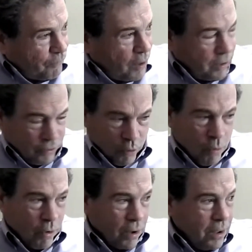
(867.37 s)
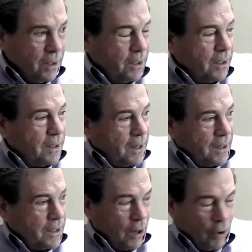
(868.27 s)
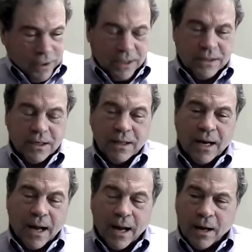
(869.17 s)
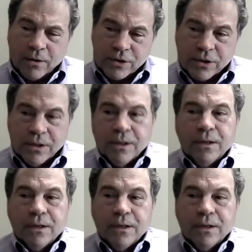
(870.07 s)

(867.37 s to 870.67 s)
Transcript: front door and yelled into the house,